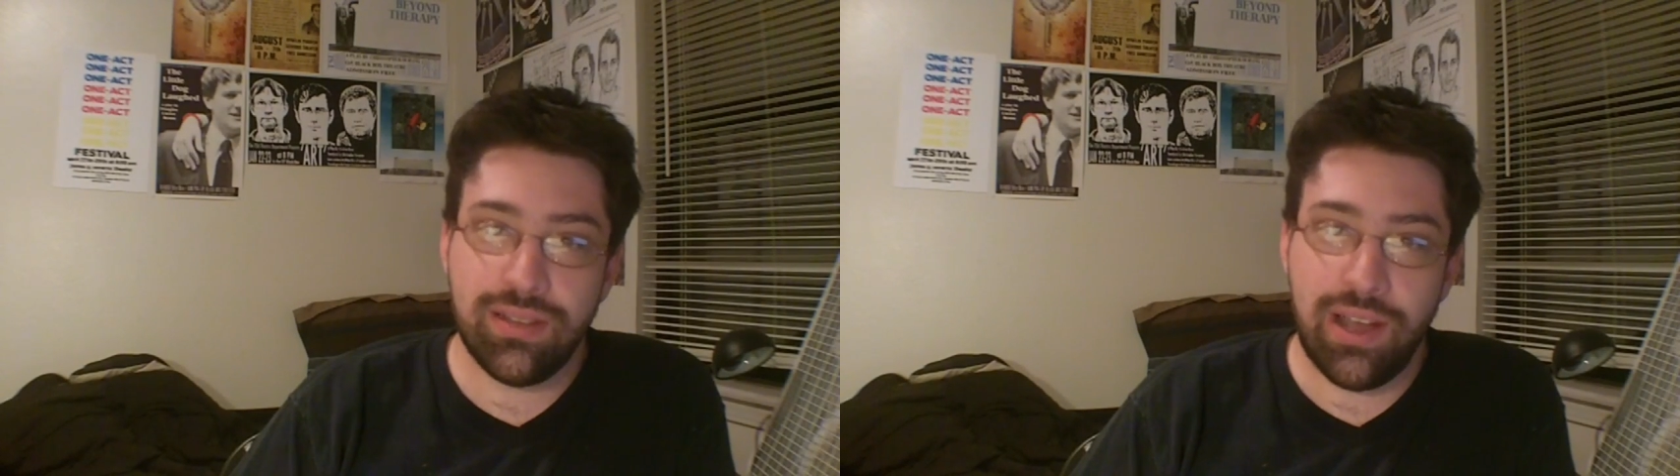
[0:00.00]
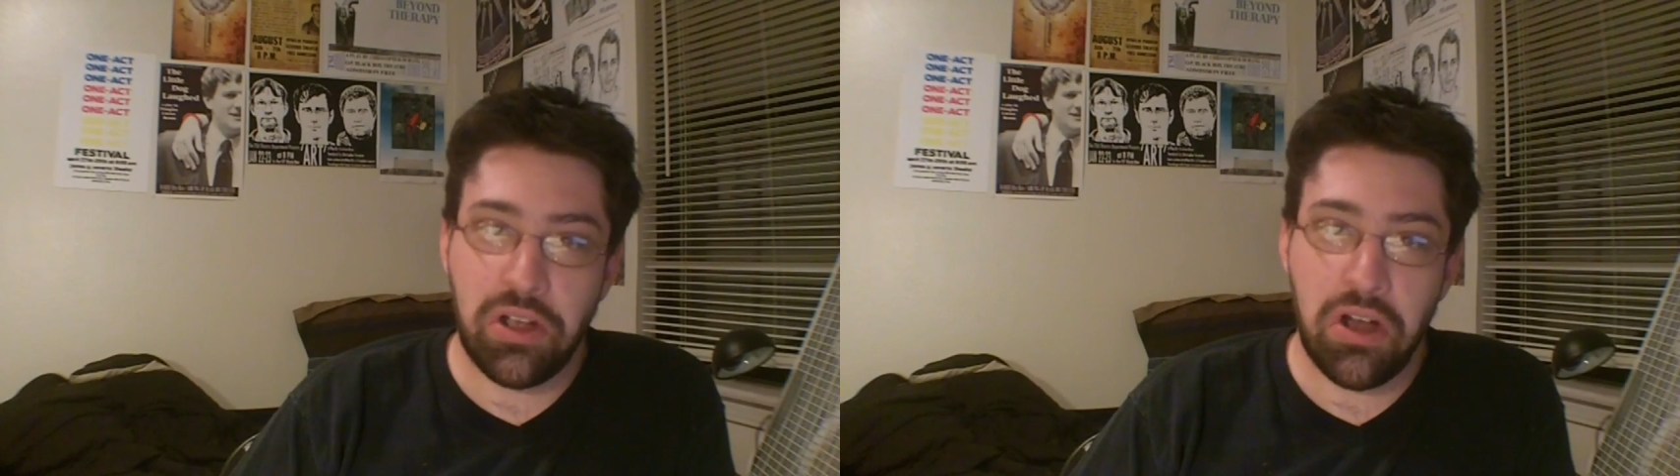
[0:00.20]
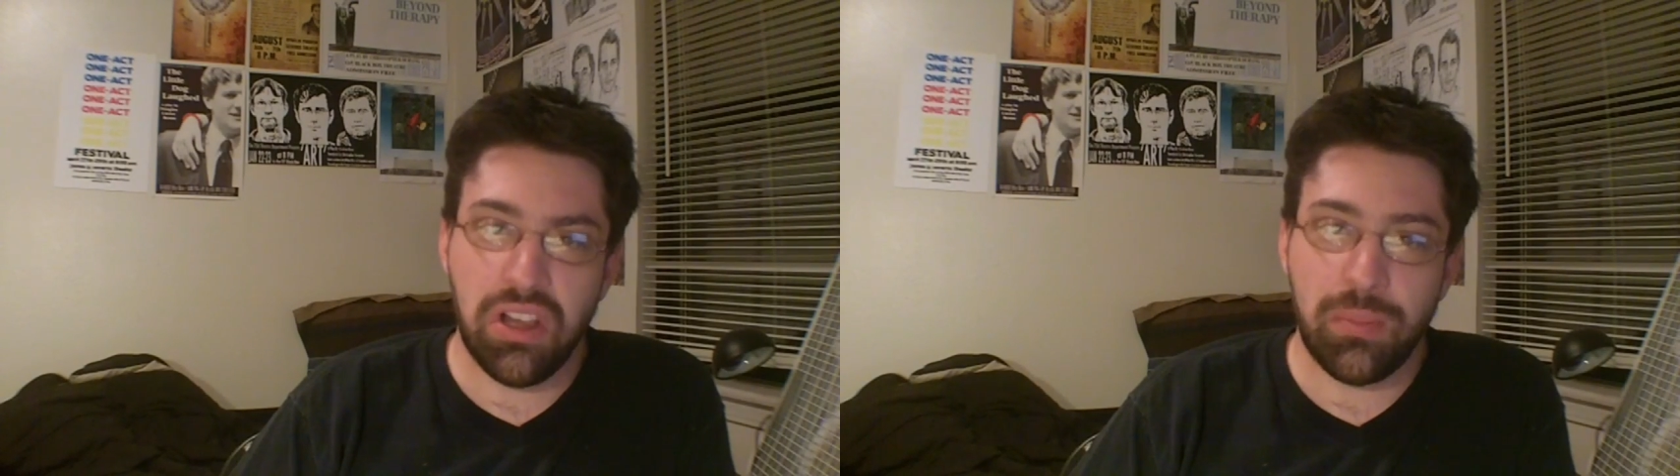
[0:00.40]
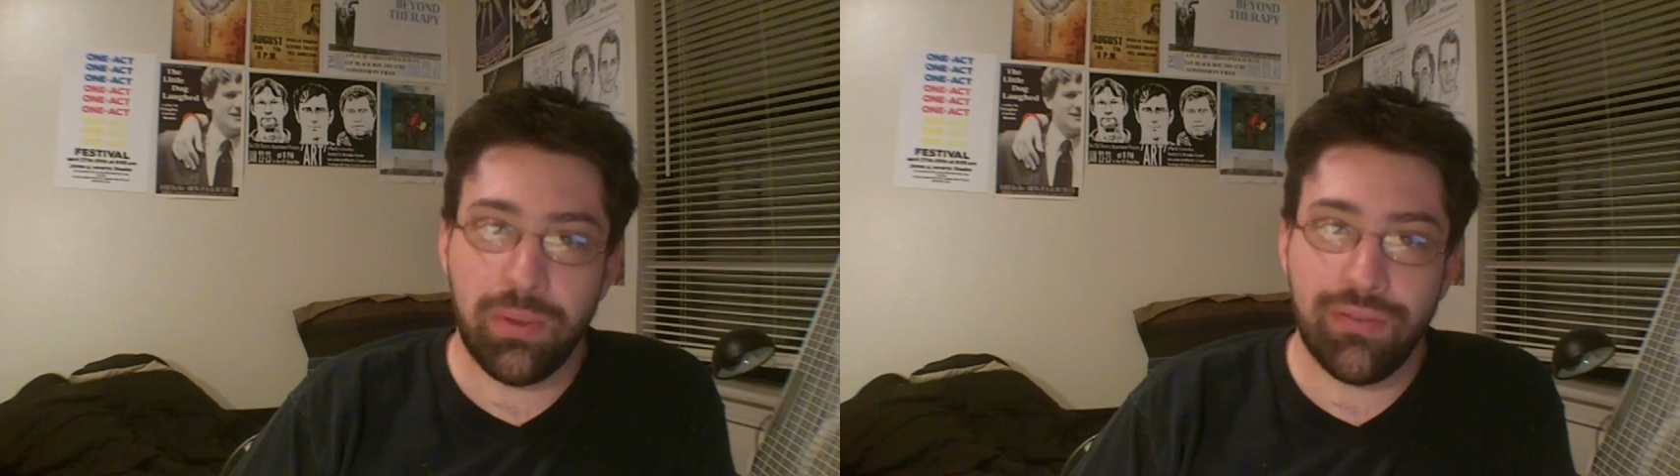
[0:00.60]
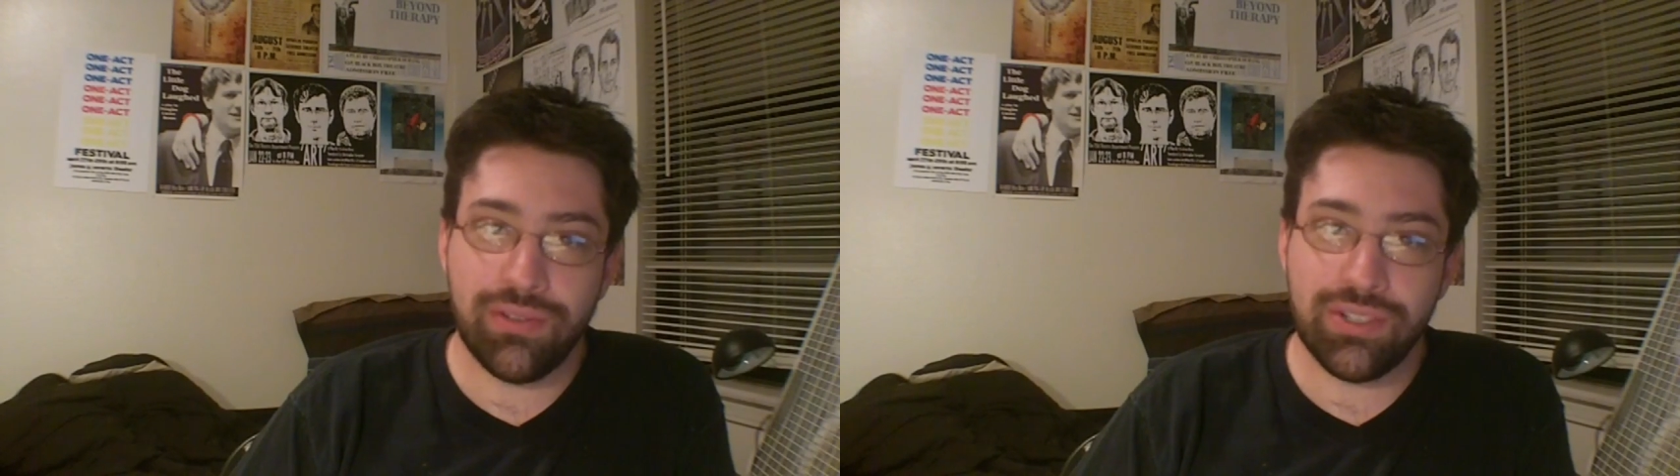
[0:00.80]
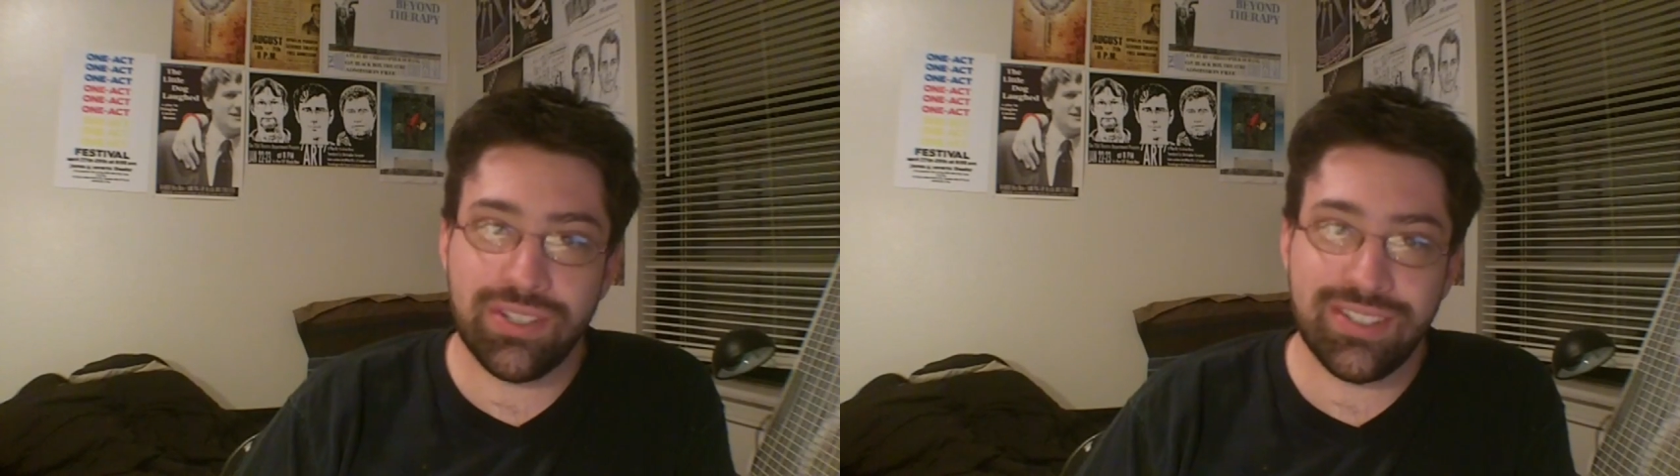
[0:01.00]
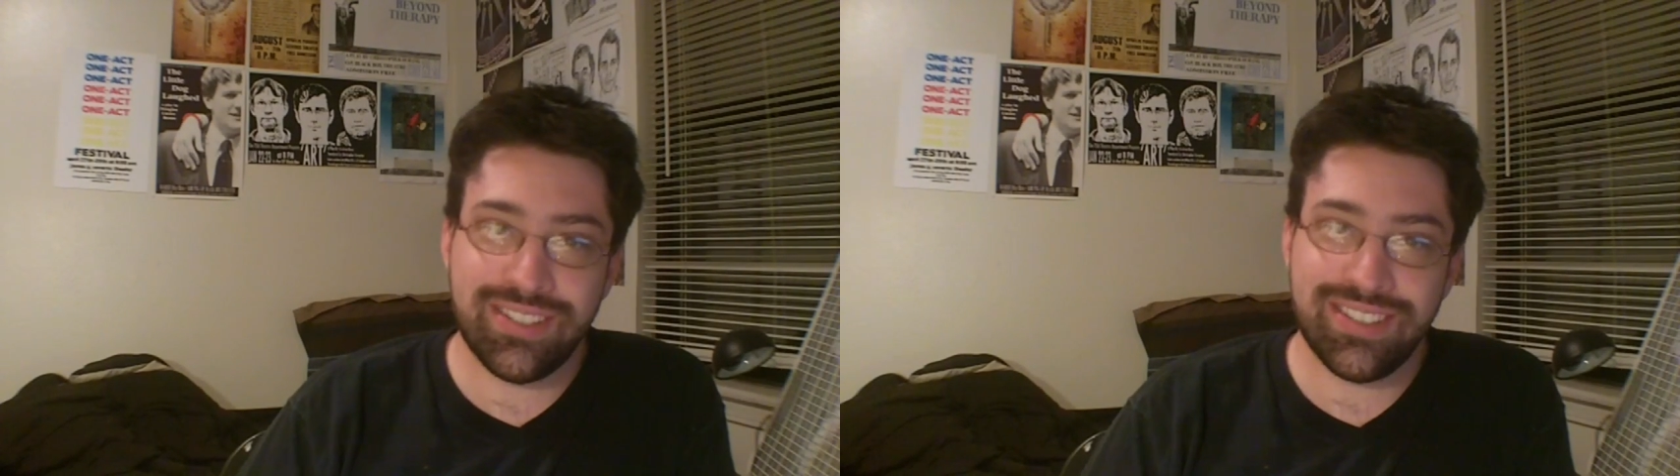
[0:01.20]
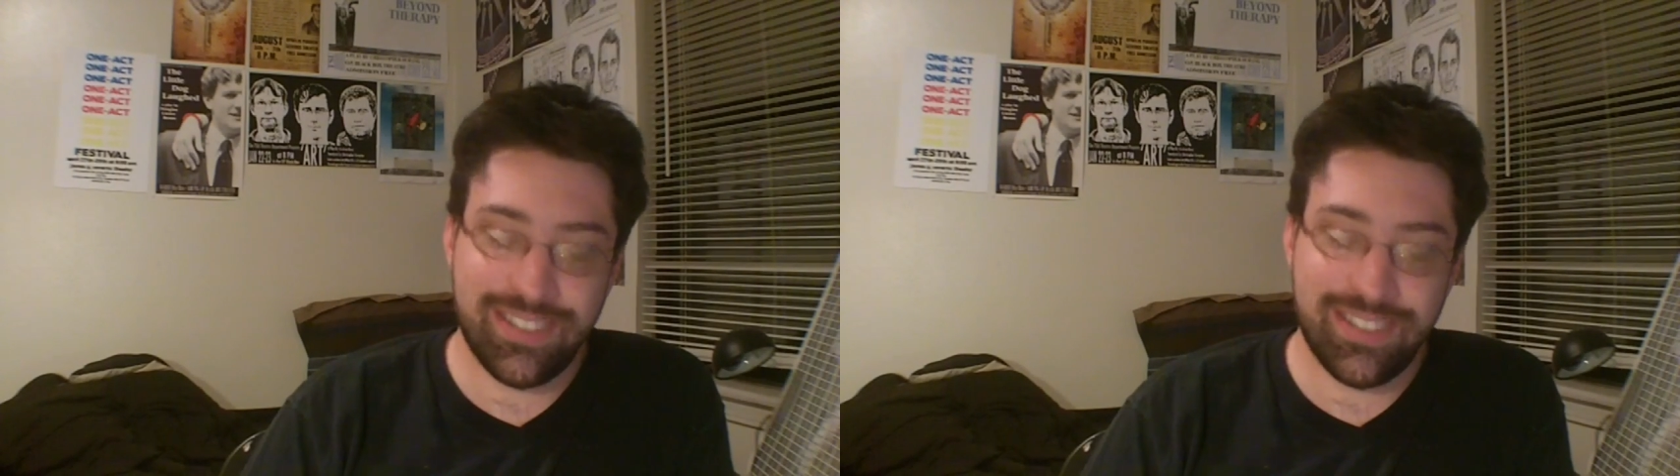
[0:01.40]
alcoholic beverages.